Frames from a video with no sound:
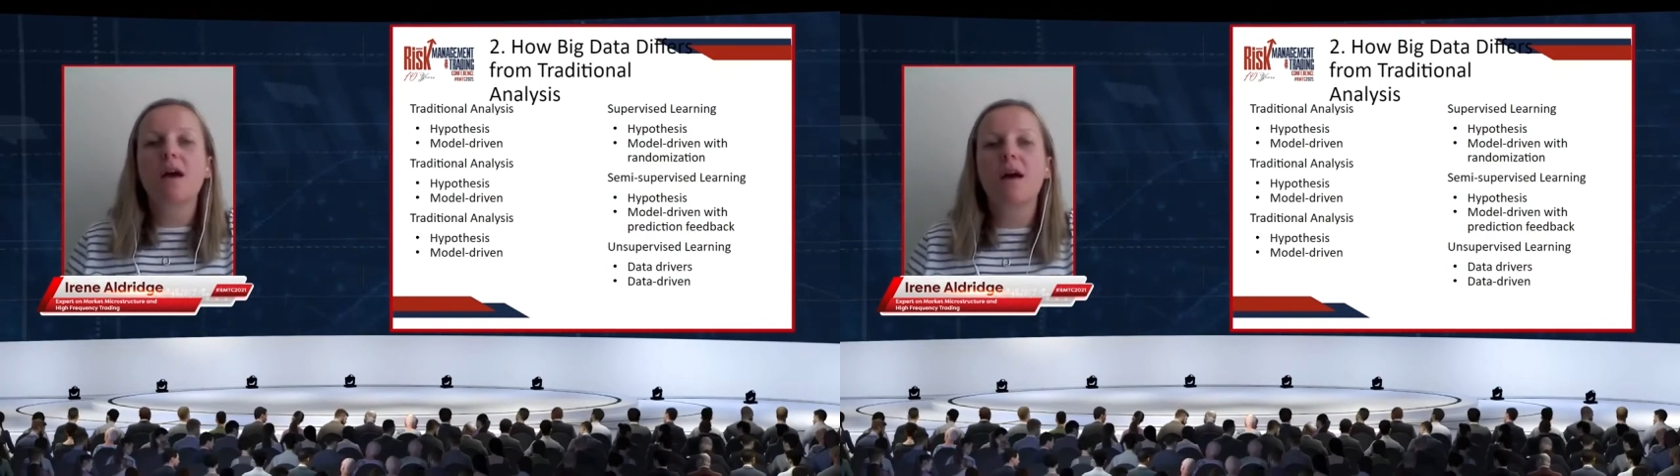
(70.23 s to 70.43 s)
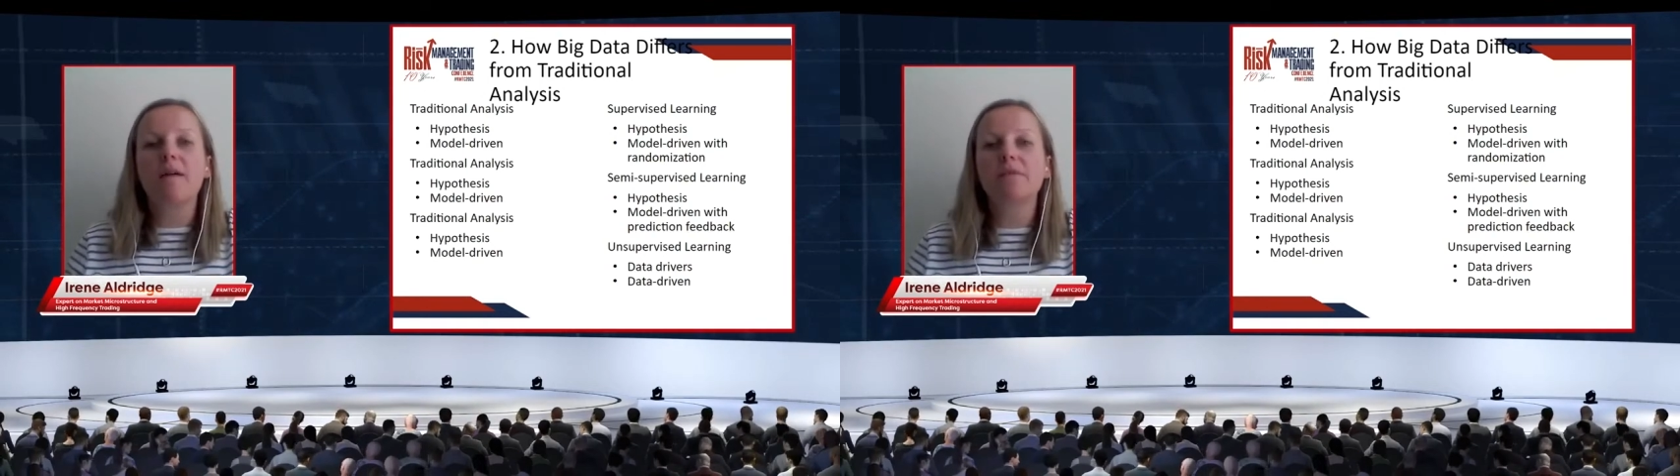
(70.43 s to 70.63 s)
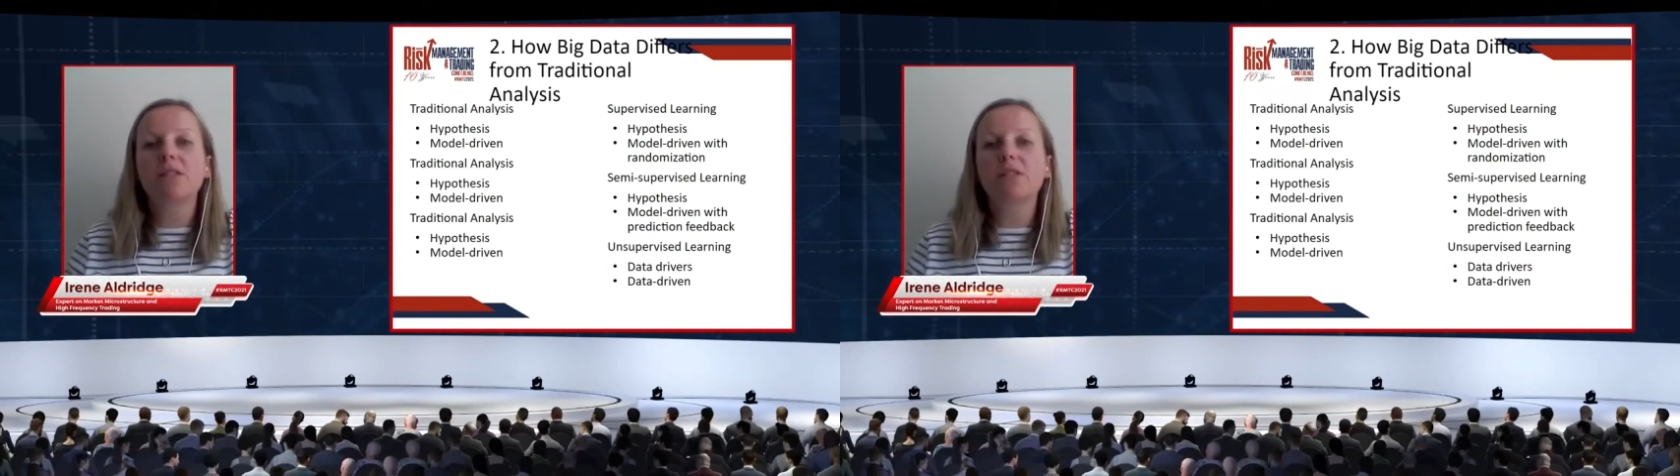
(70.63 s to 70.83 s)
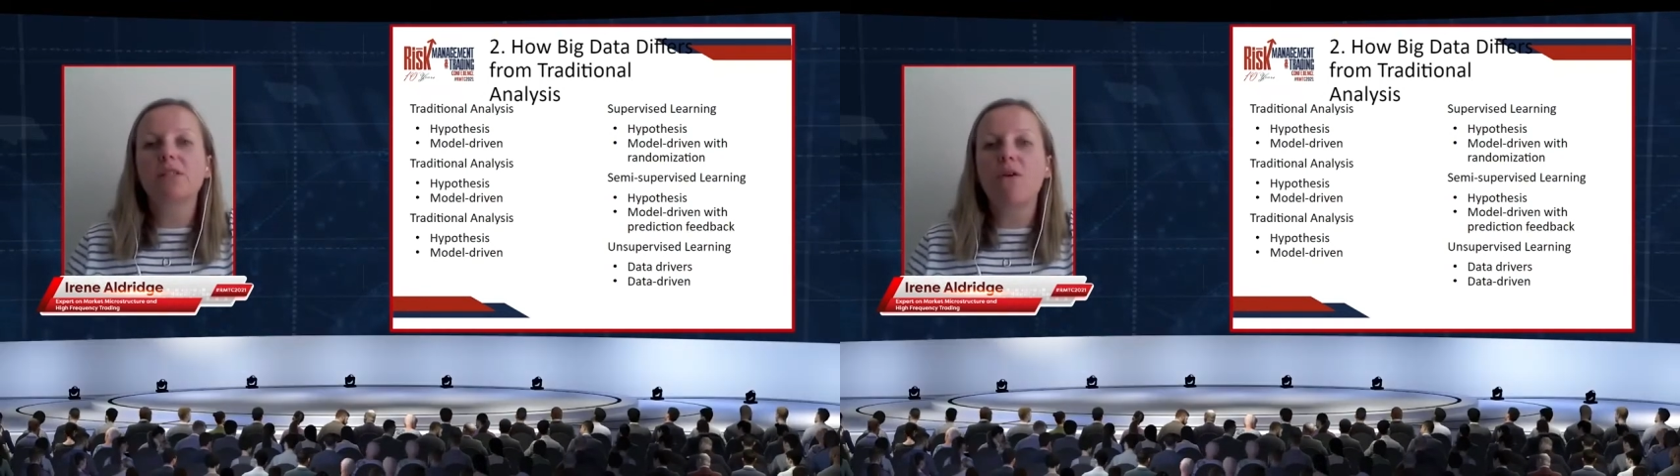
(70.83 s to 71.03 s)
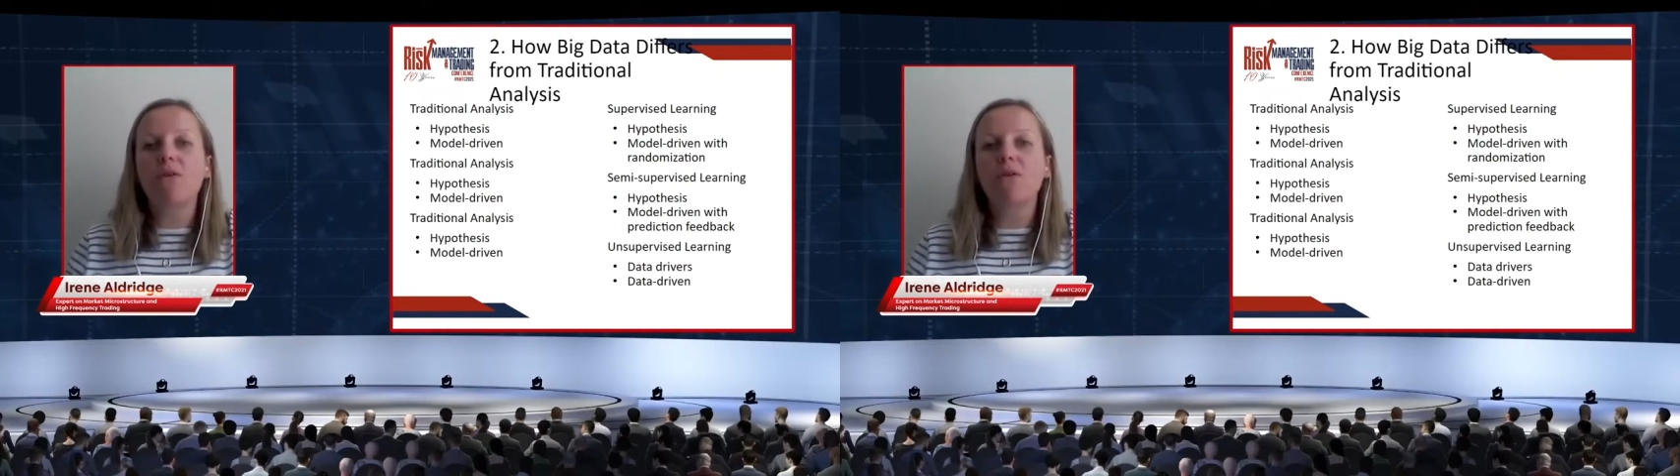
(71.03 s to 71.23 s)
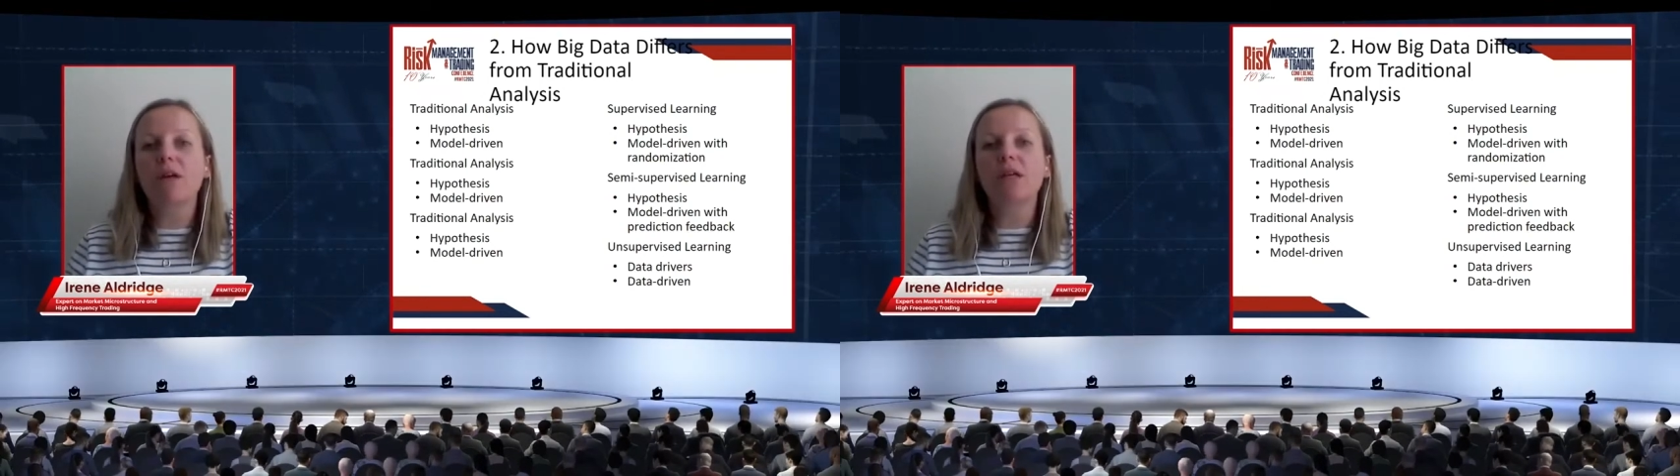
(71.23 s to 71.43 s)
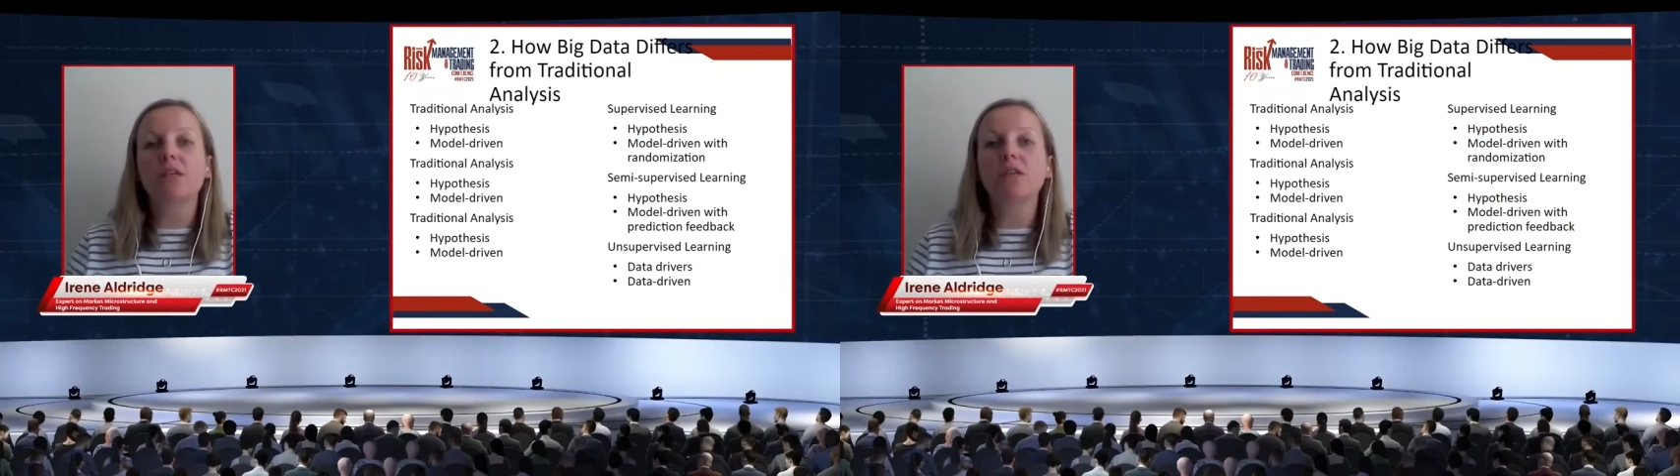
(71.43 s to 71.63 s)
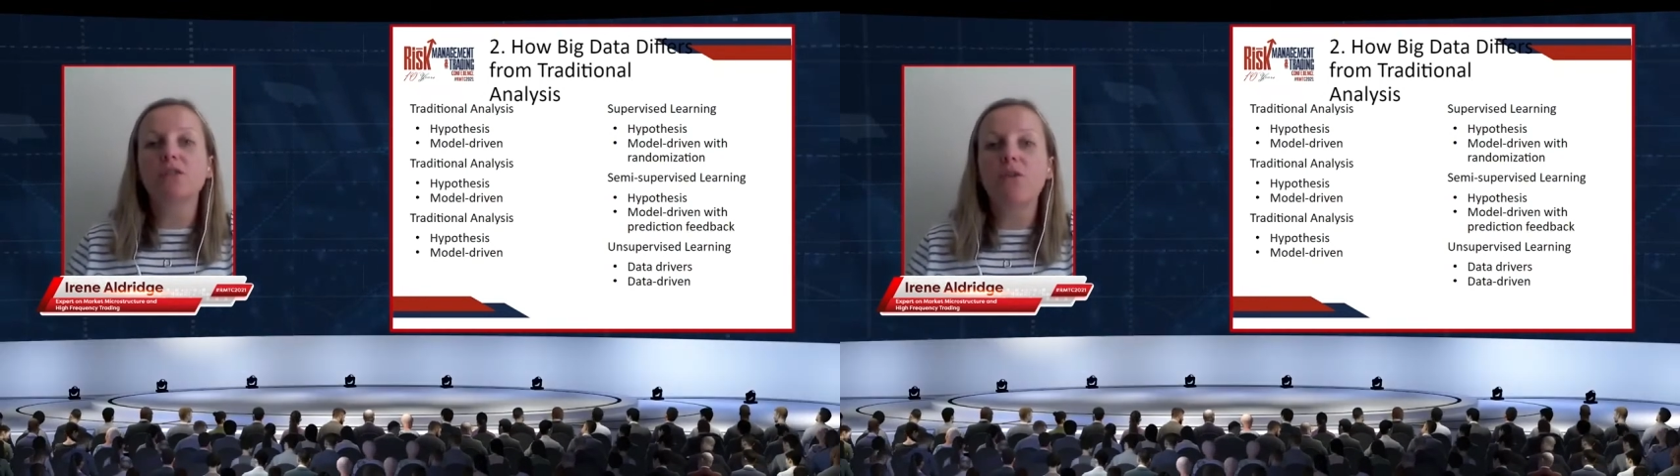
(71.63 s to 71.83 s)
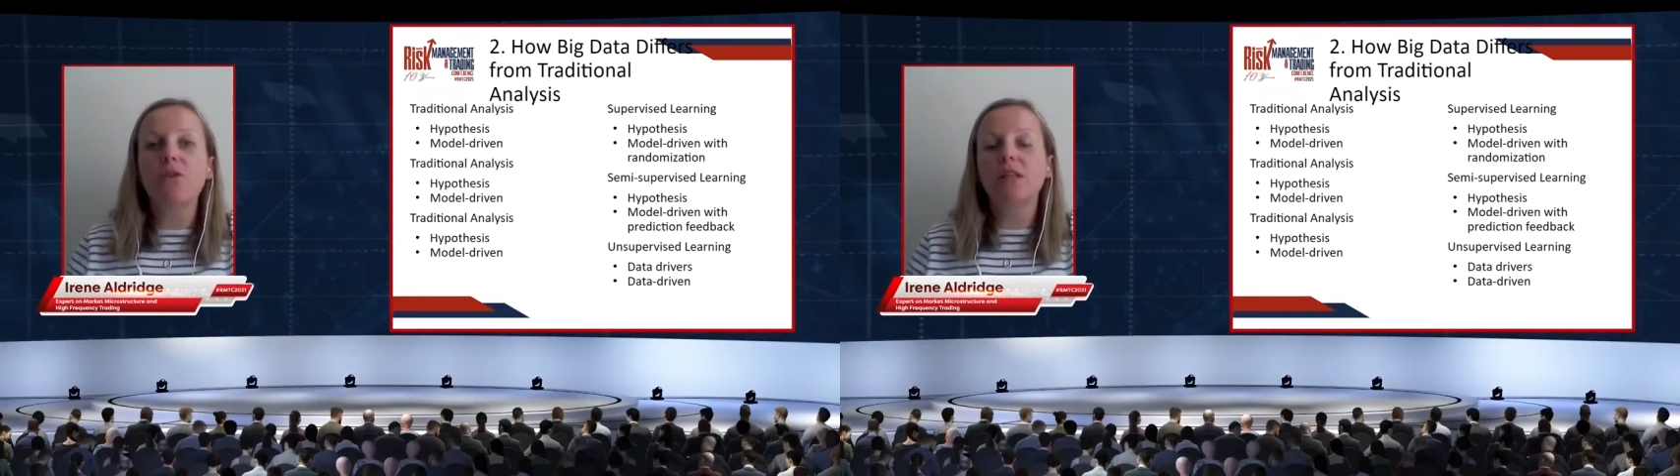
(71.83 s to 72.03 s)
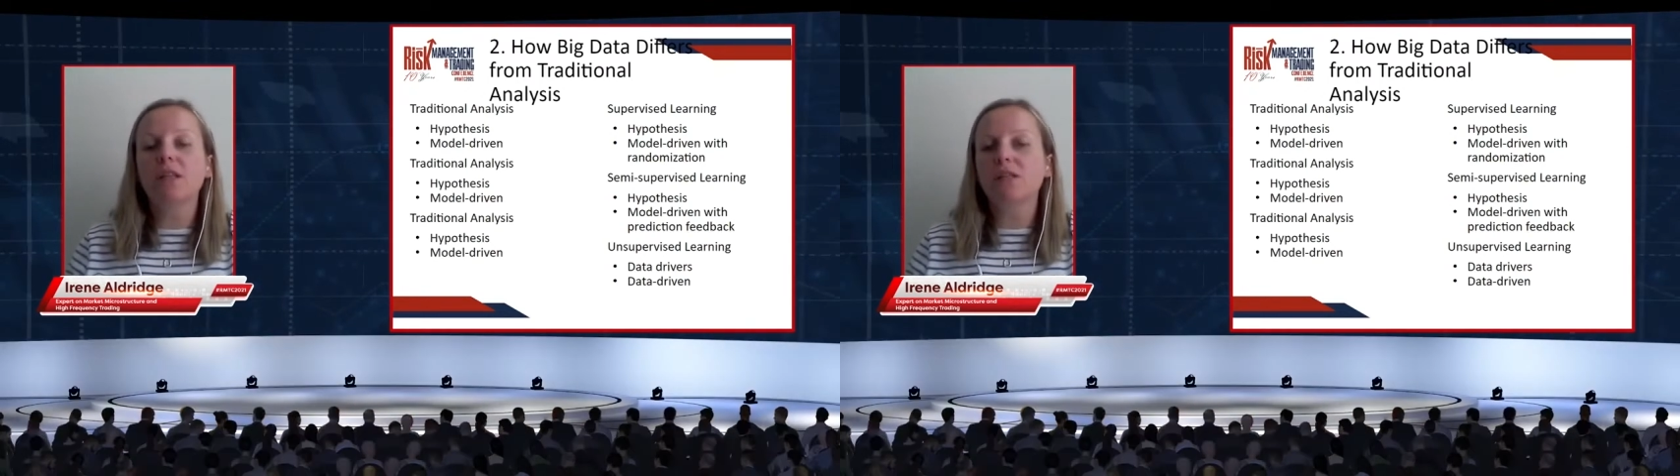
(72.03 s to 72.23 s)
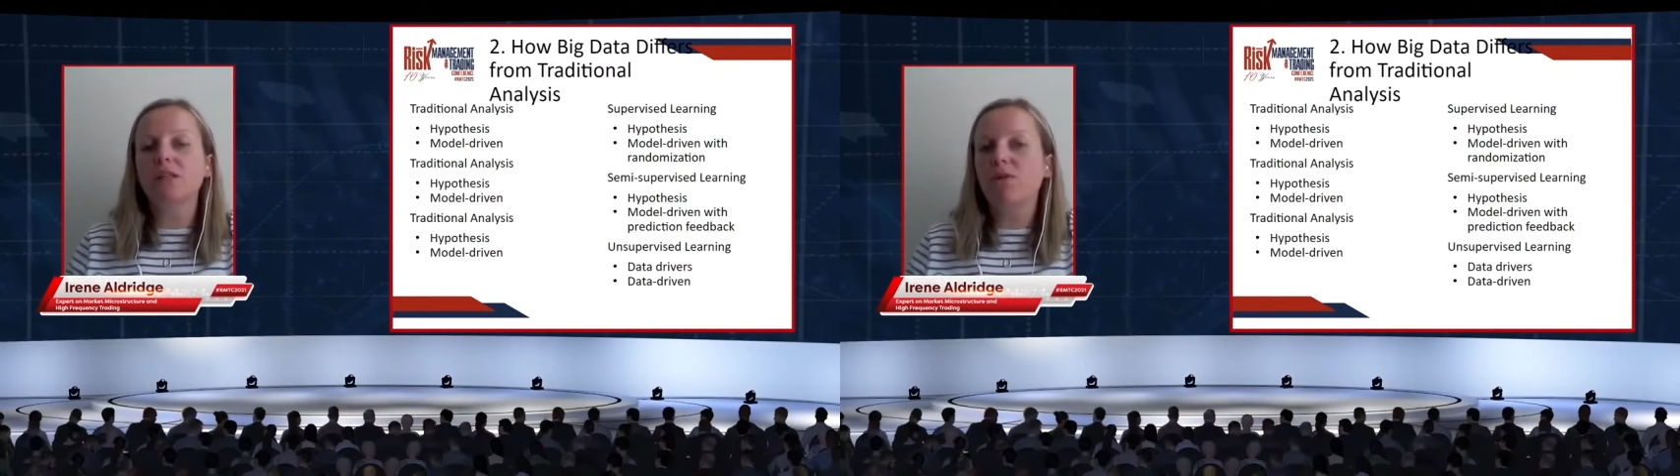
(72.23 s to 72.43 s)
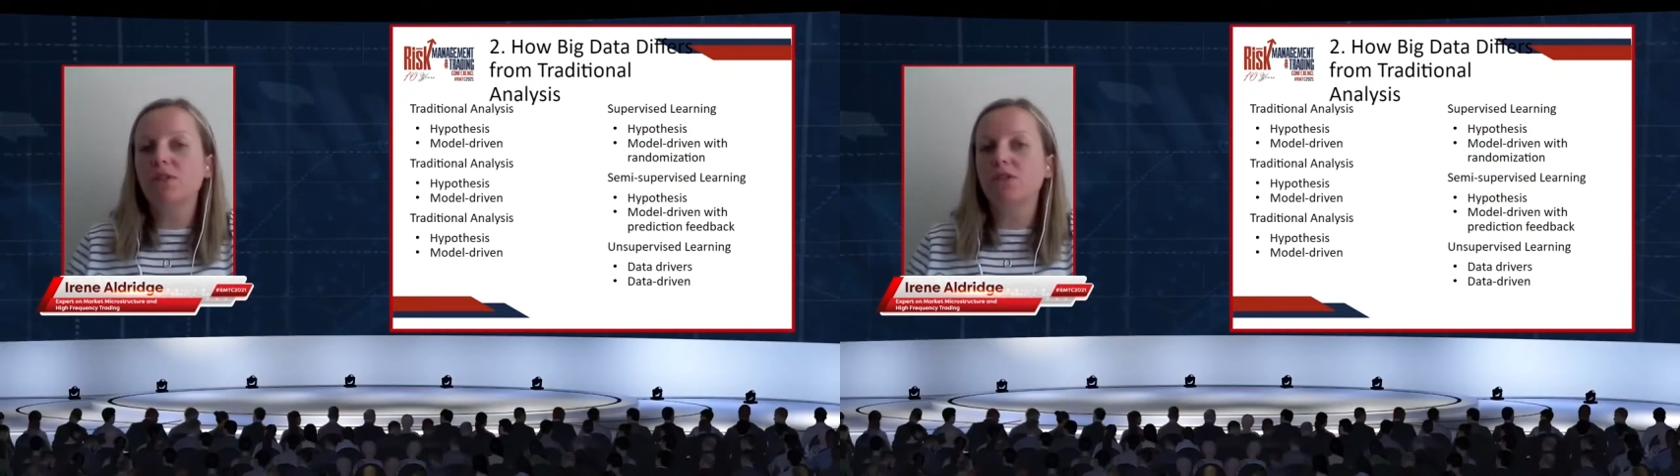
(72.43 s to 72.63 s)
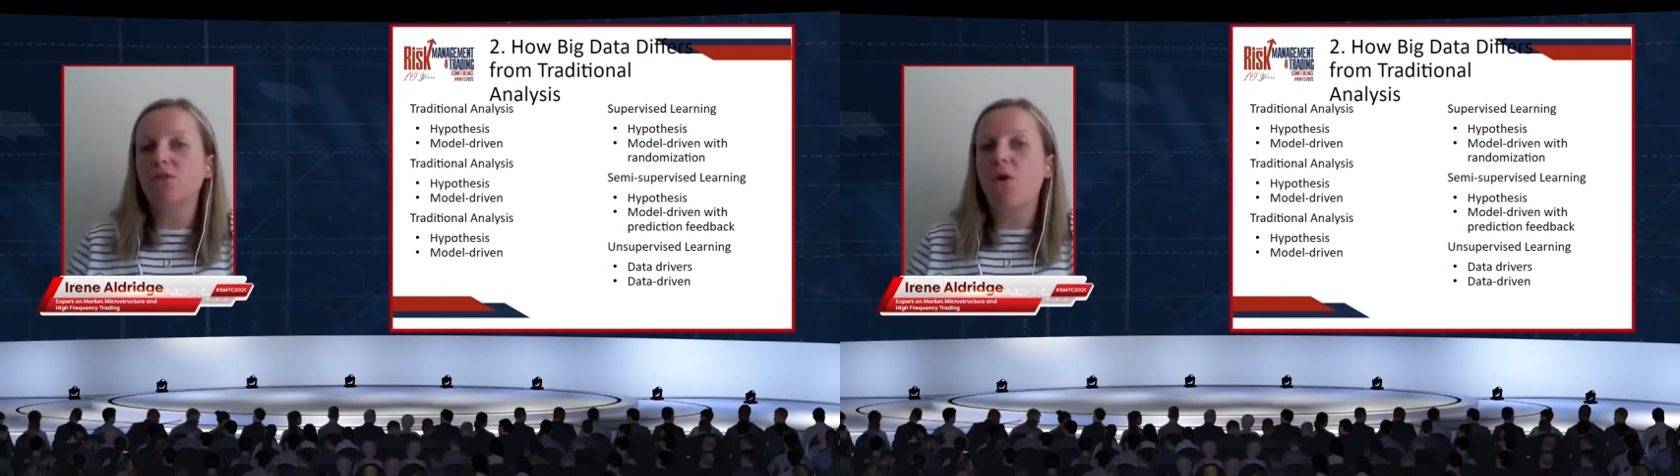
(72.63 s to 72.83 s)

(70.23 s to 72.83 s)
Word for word: Um, so it's it's only this question is